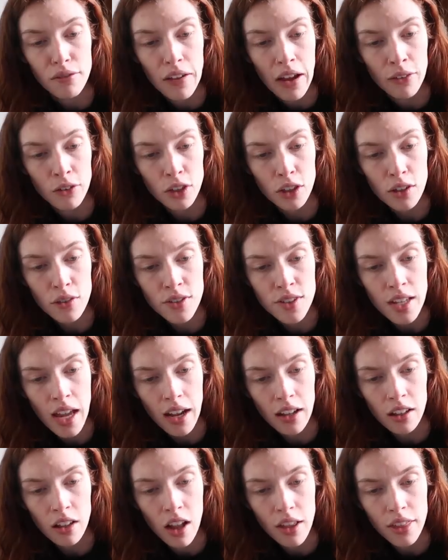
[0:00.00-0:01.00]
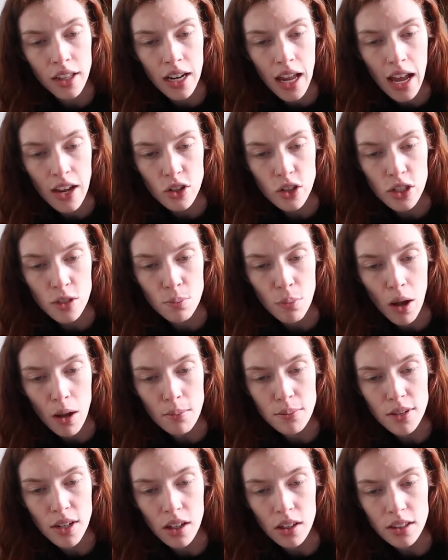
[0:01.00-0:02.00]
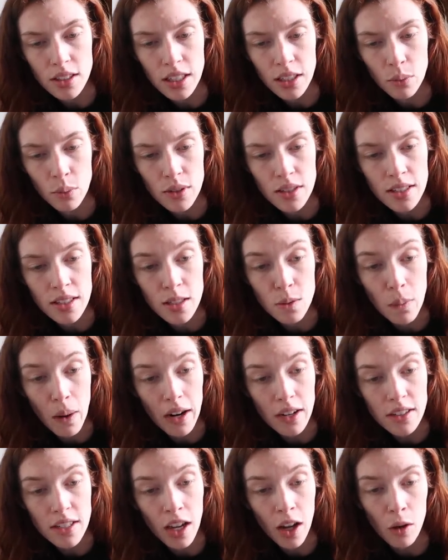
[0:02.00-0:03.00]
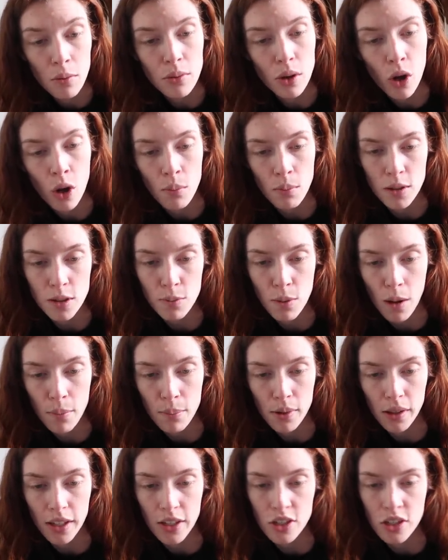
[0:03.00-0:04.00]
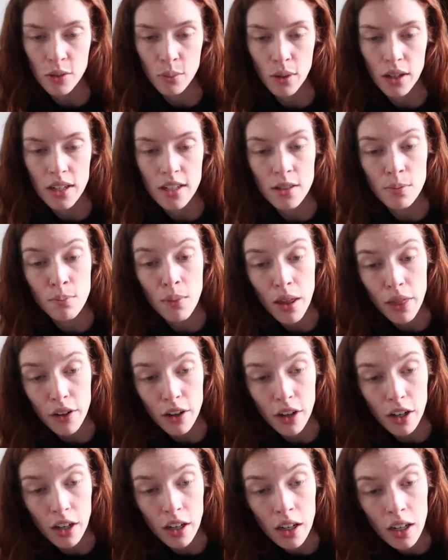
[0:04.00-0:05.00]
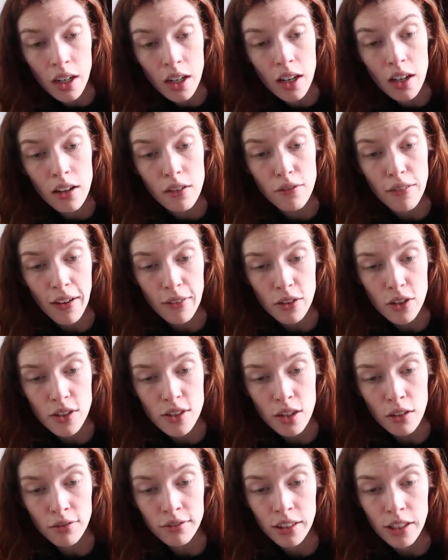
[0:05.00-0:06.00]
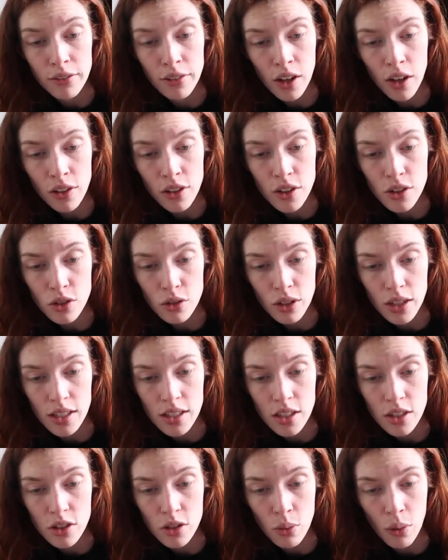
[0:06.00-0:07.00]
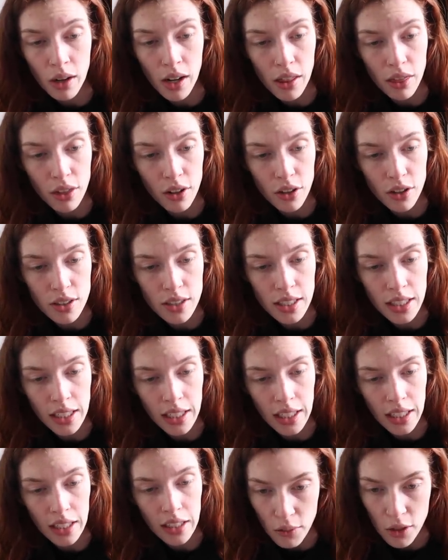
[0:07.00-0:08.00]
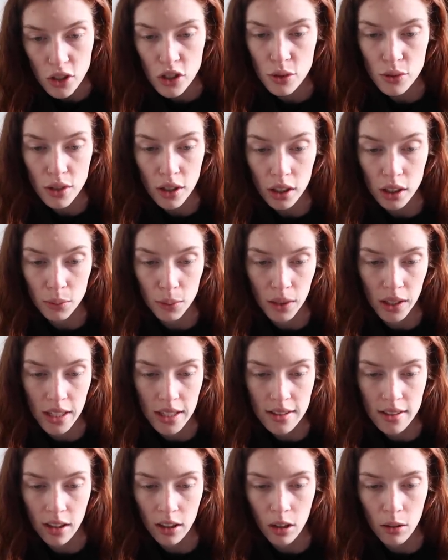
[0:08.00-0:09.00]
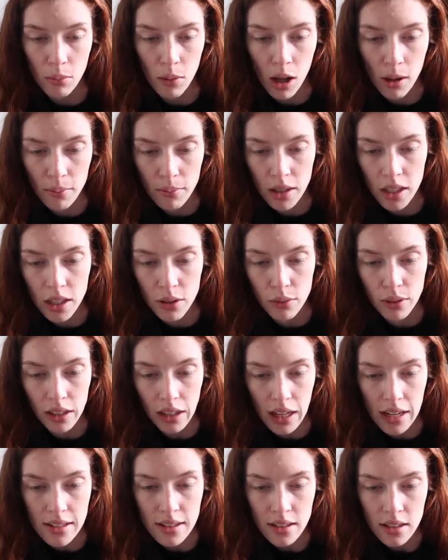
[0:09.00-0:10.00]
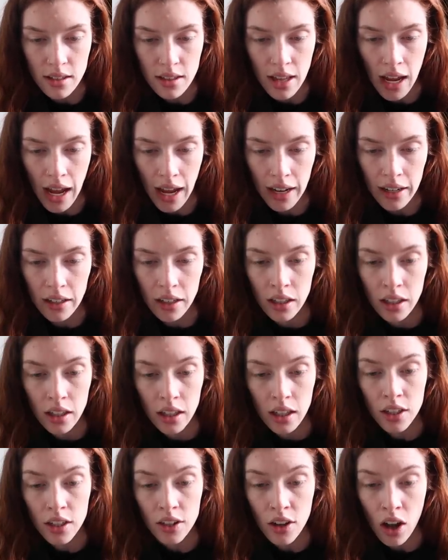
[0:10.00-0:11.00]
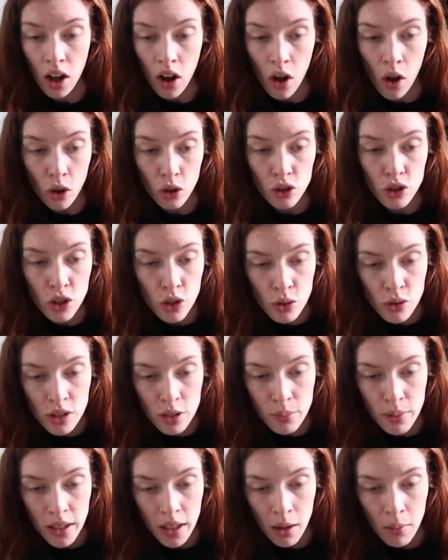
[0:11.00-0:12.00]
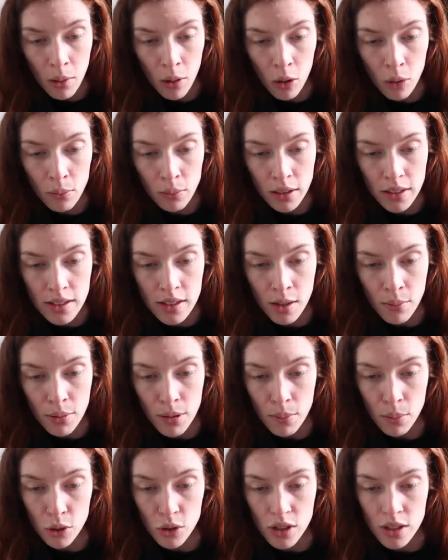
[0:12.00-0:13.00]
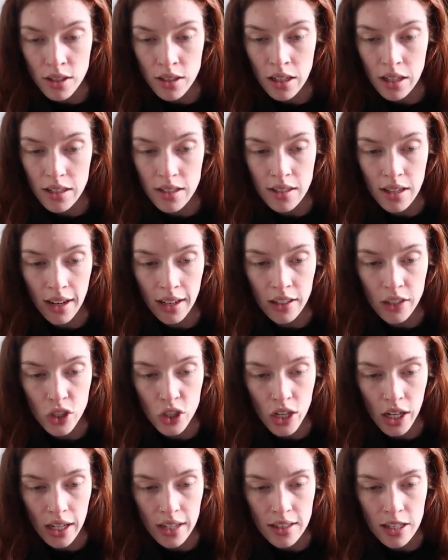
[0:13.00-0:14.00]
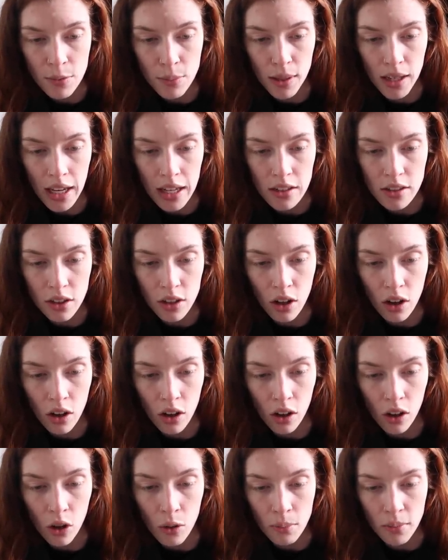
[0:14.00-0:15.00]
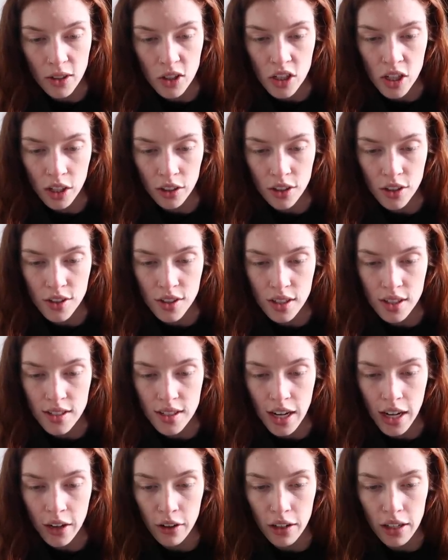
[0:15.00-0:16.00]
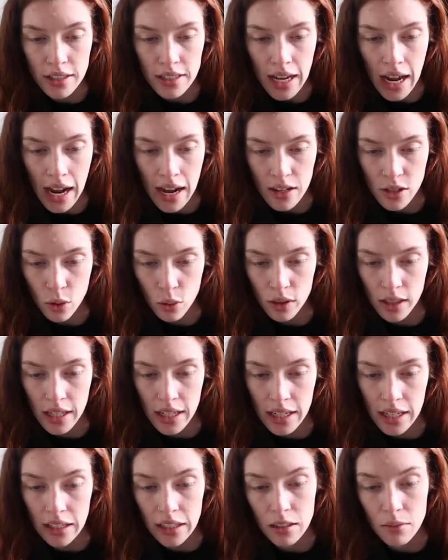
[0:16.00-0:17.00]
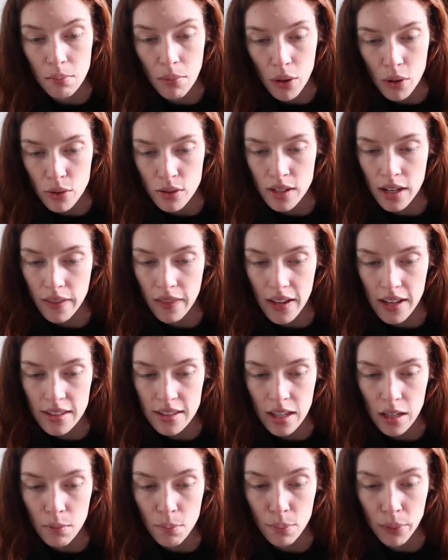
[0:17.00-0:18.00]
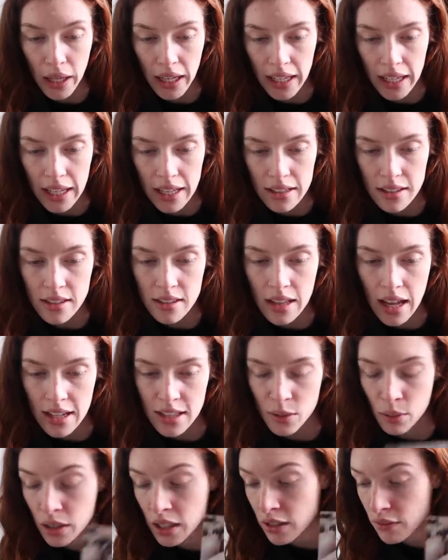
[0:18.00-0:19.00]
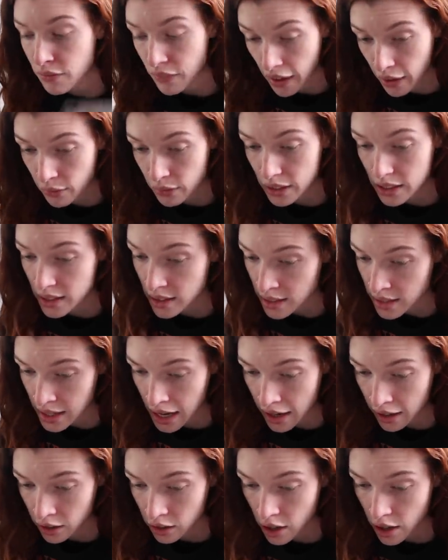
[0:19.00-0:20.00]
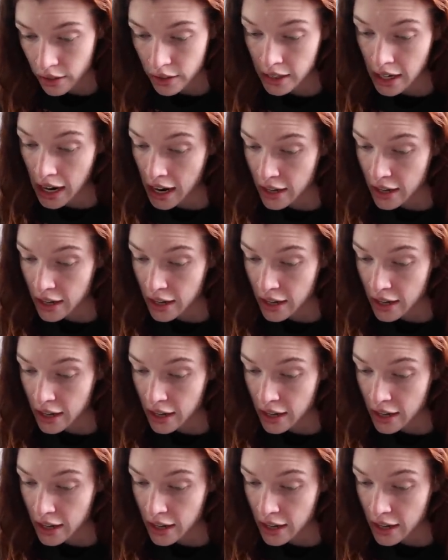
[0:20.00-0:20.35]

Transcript: The founder of Sackcloth and Ashes, Bob Dalton, was inspired to help the homeless population when his mother found herself living on the streets in 2013. She was a hardworking single mom. He realized that Not all choose to become homeless. Some people just need a second chance. He began to call homeless shelters in his area to ask what they needed most, and they said blankets. That's when he founded Sackcloth and